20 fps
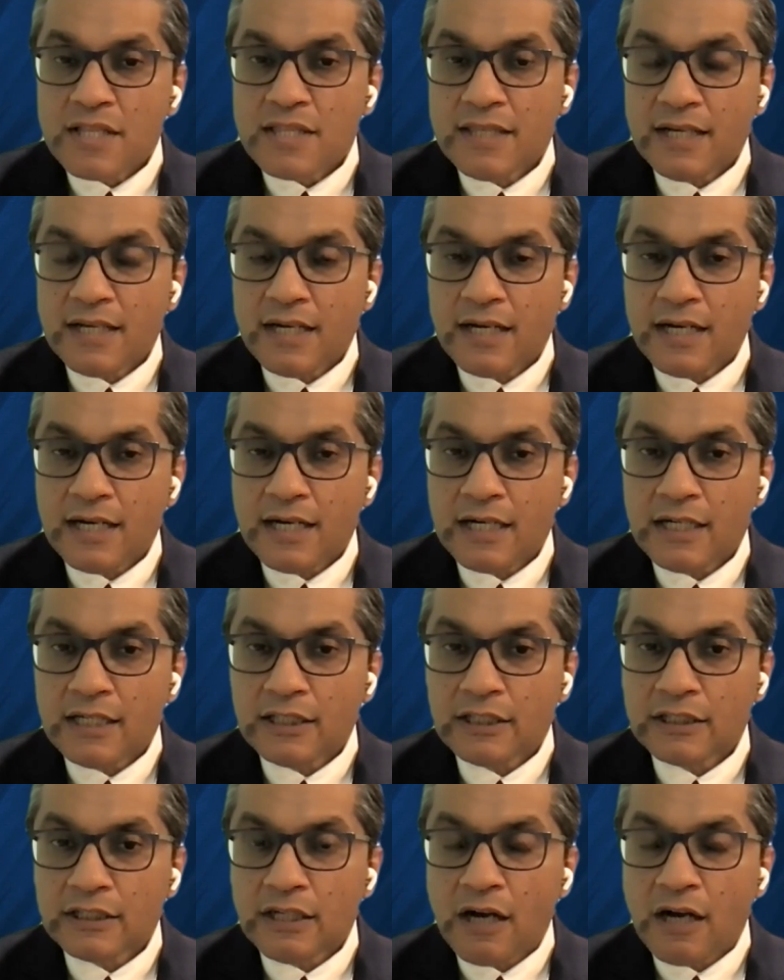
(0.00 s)

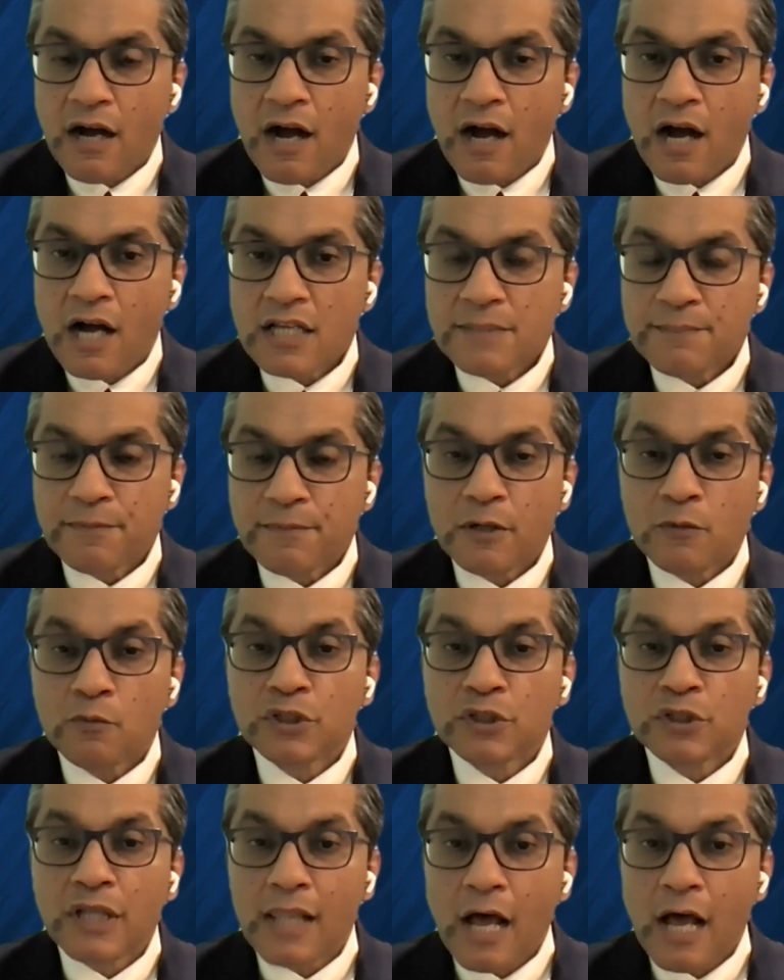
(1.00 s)

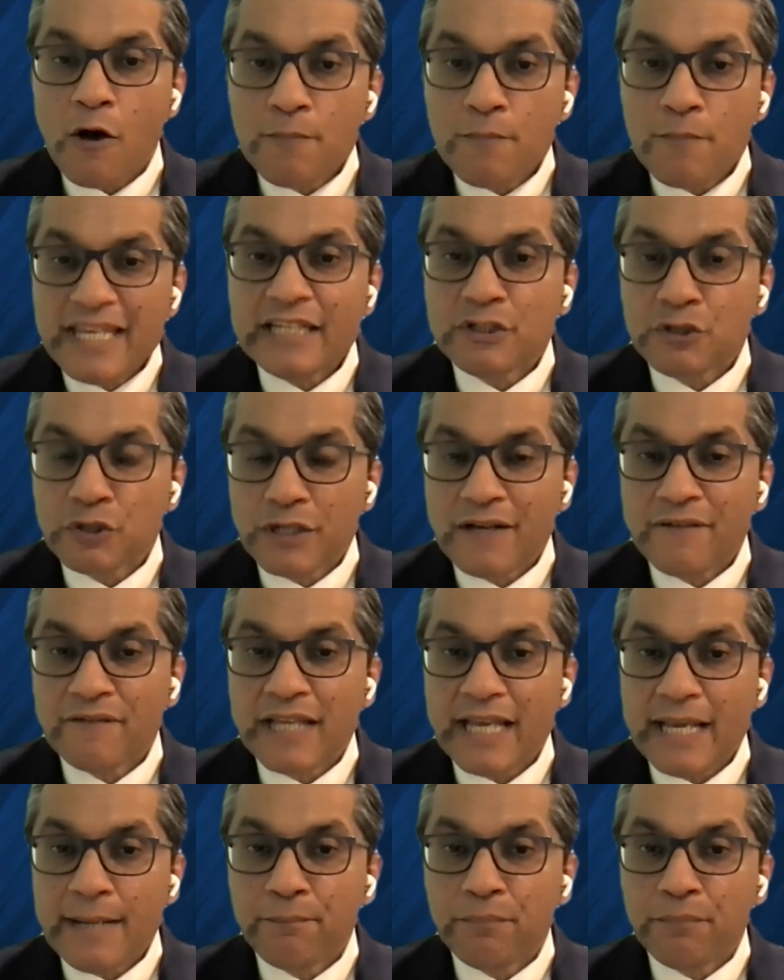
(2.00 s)
would allow me to
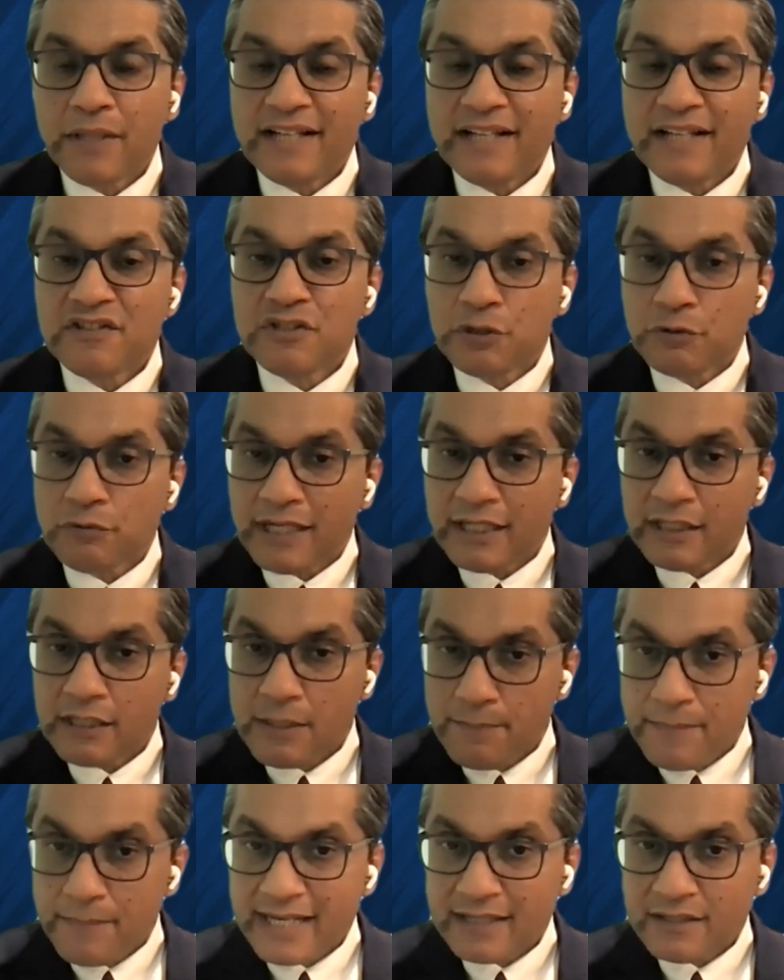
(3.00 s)
give the implants
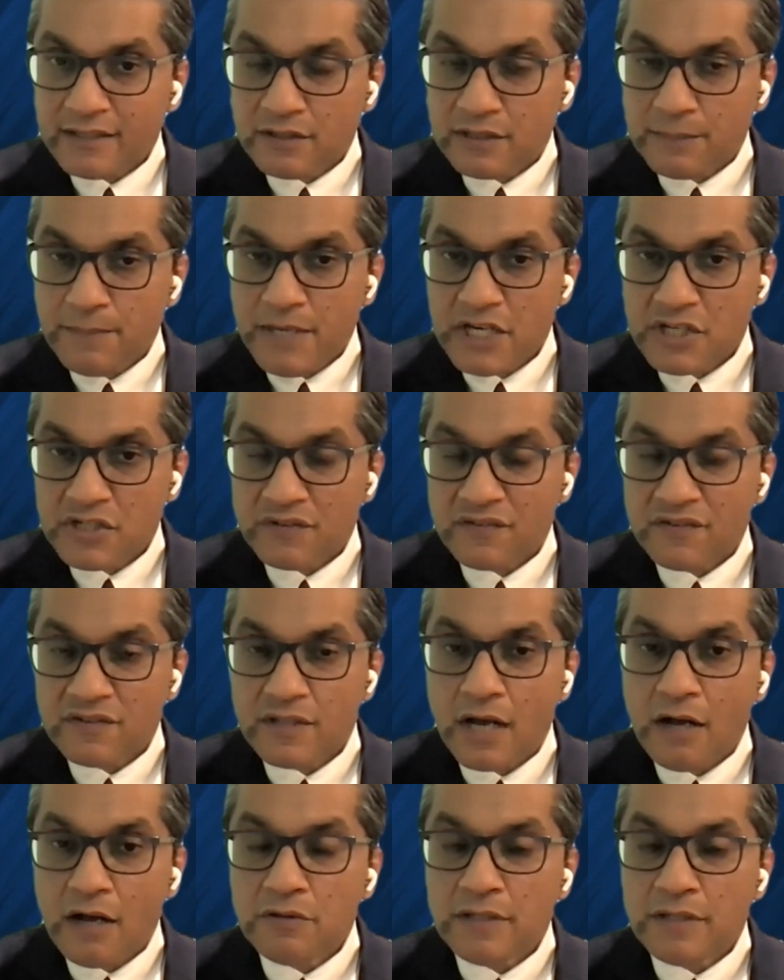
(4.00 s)
directly back to the
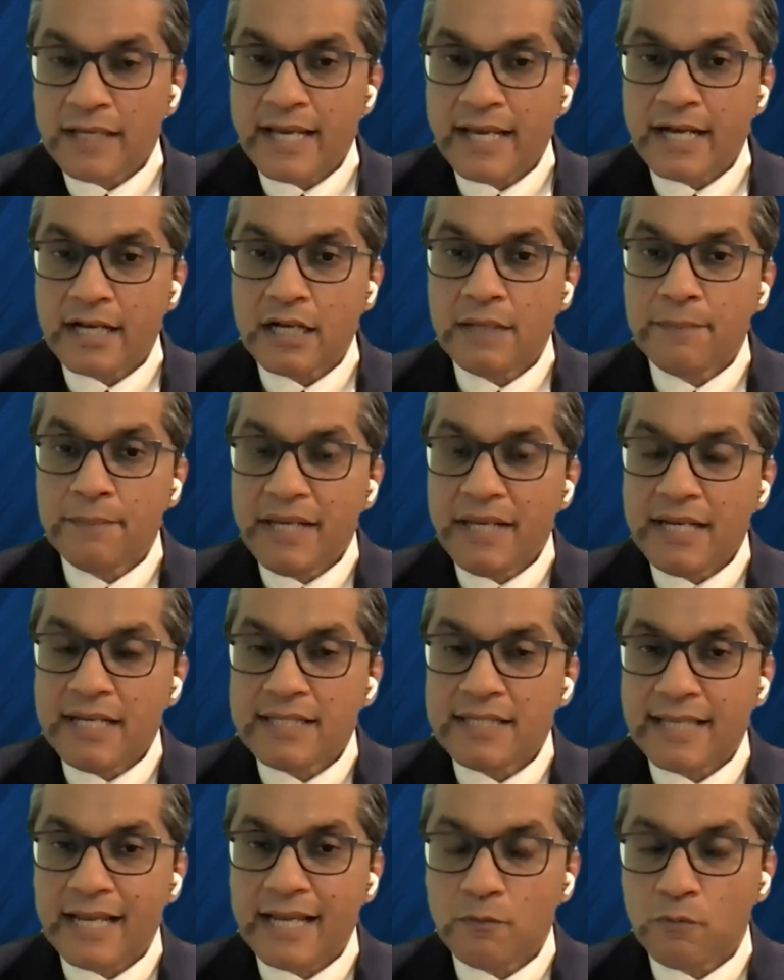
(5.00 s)
patients. Now the
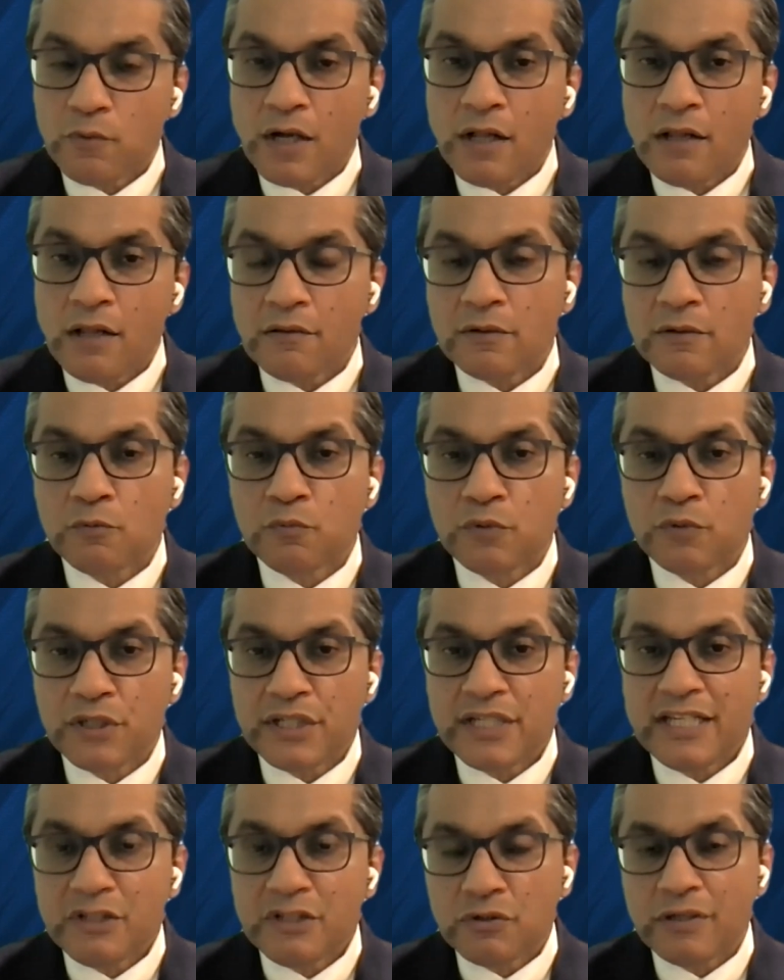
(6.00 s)
committee said, well,
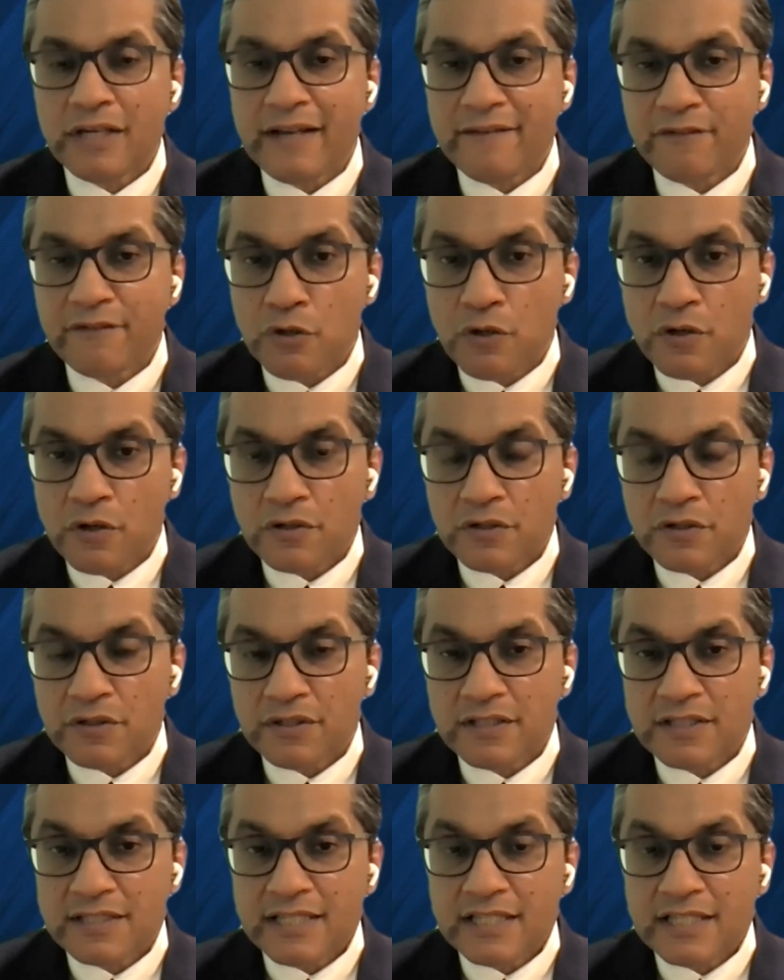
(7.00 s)
we need to have an order
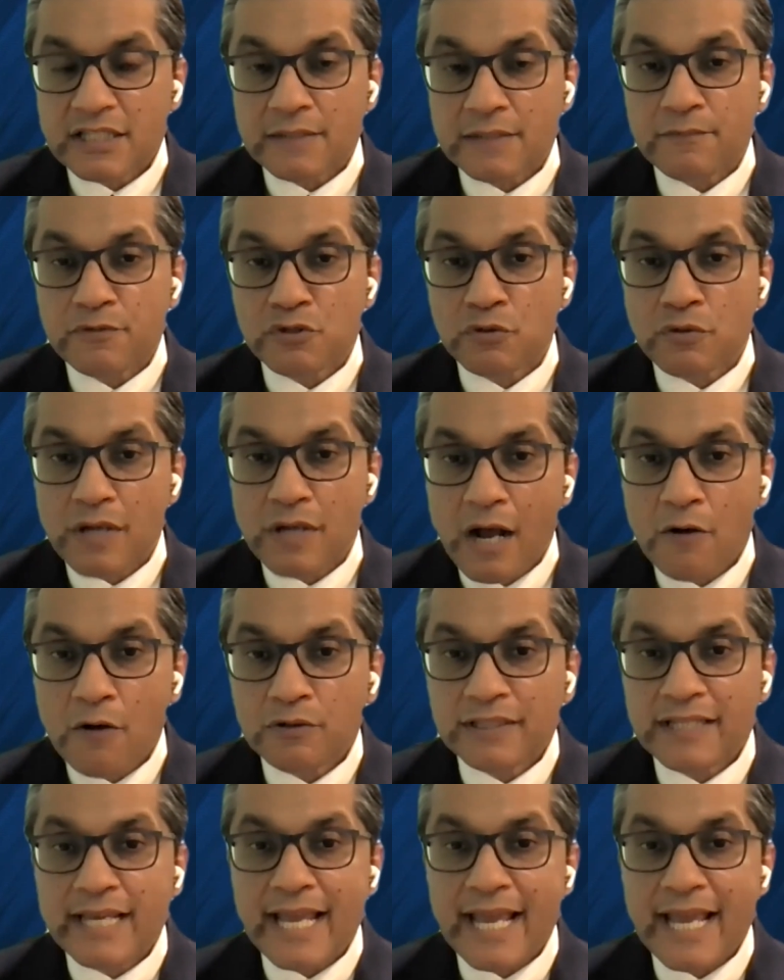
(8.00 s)
to the system. So
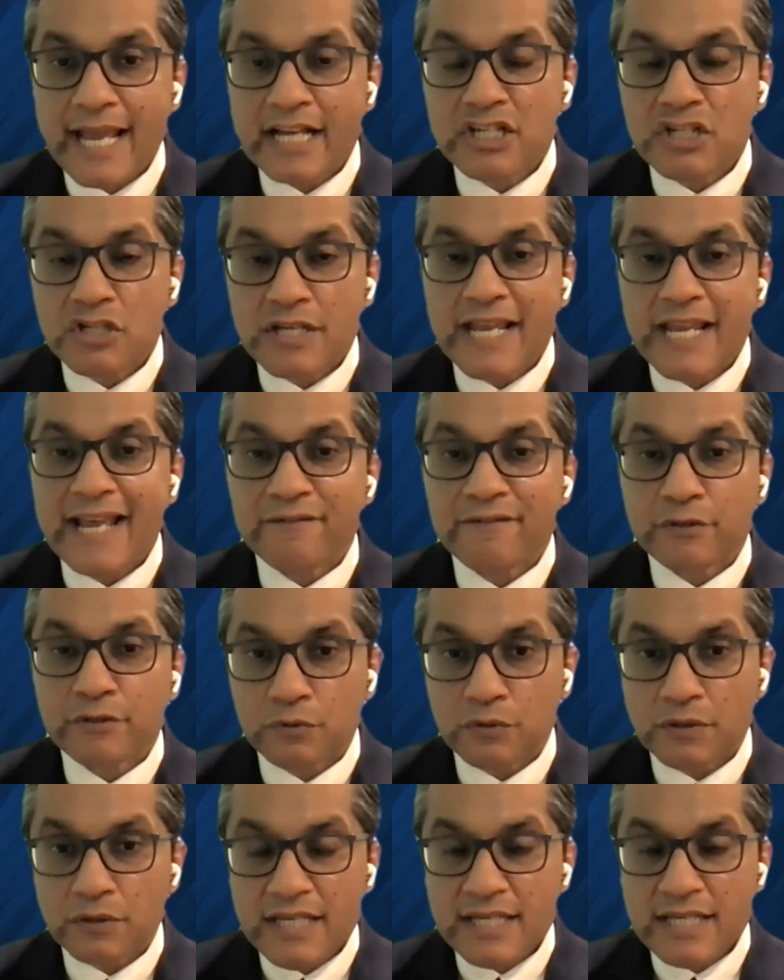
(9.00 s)
now they actually have a
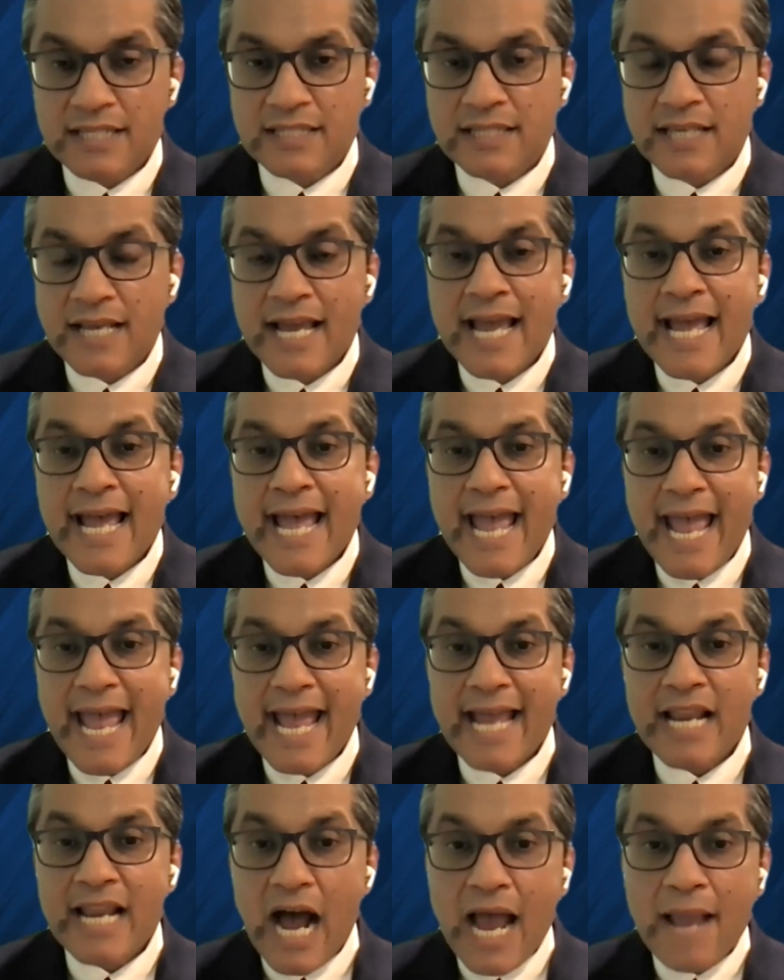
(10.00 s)
release.
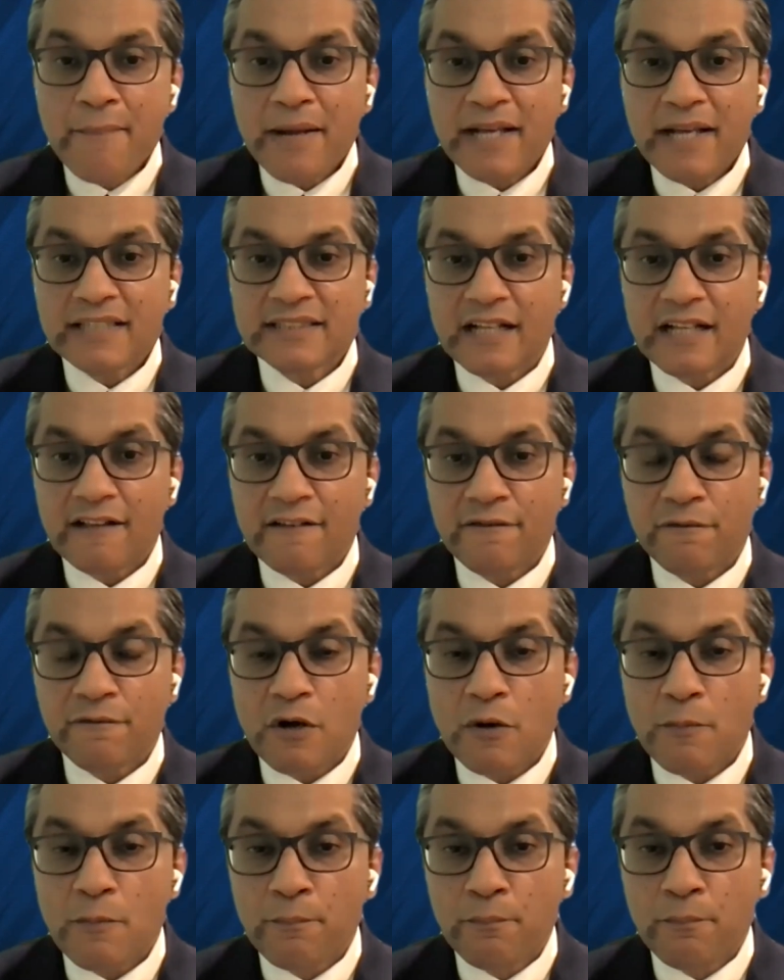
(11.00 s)
And I myself
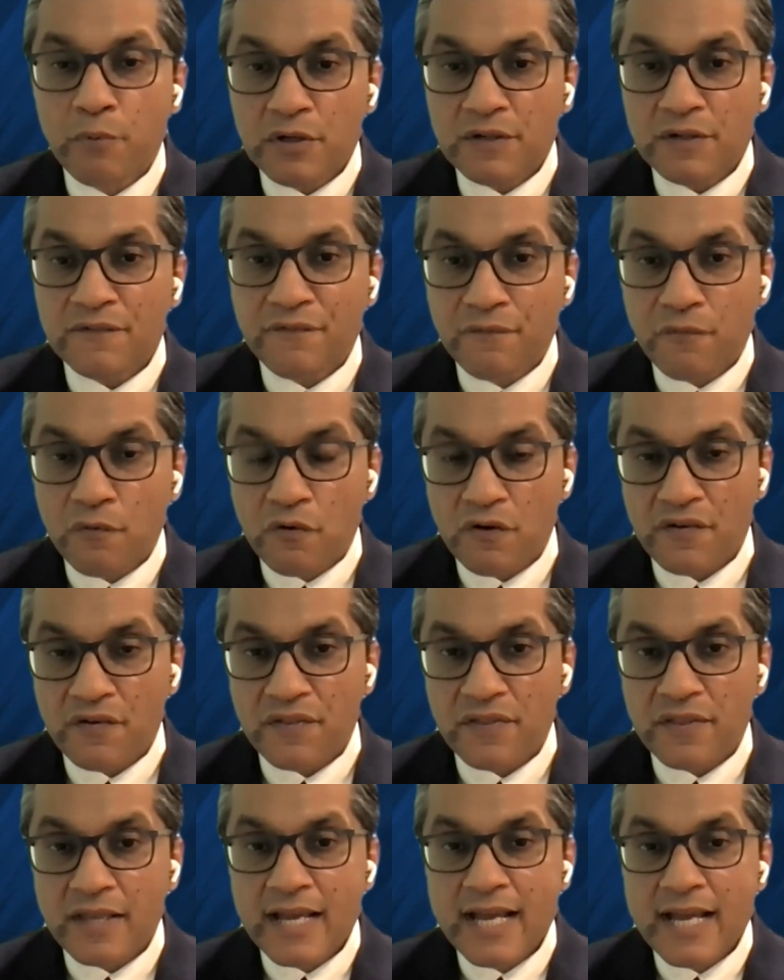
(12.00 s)
put
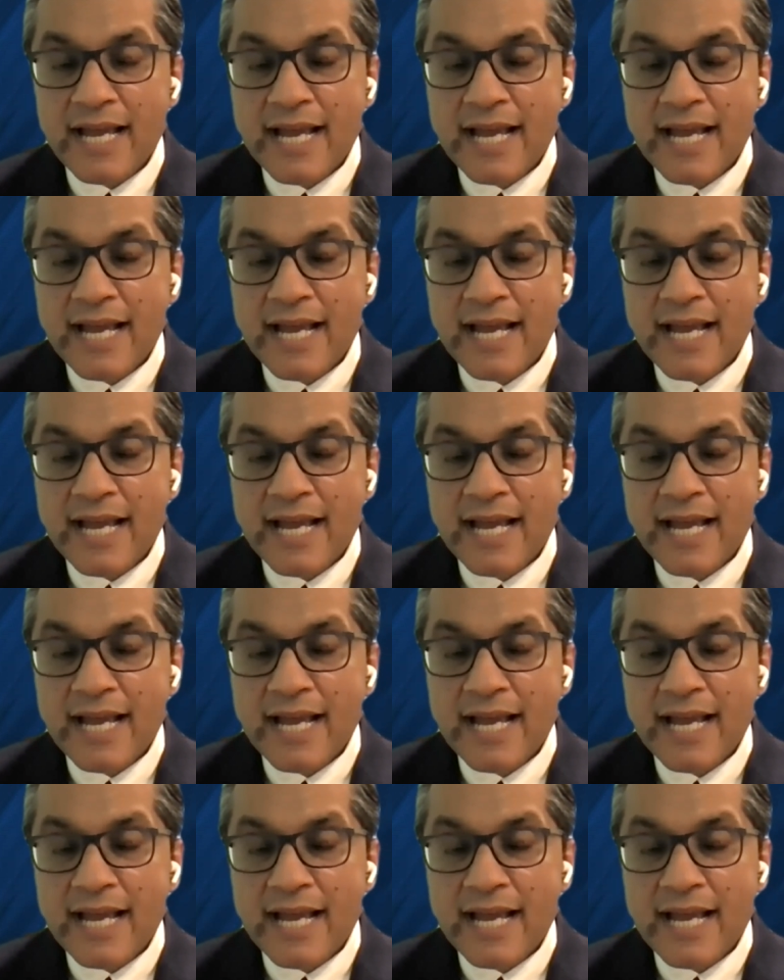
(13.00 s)
forth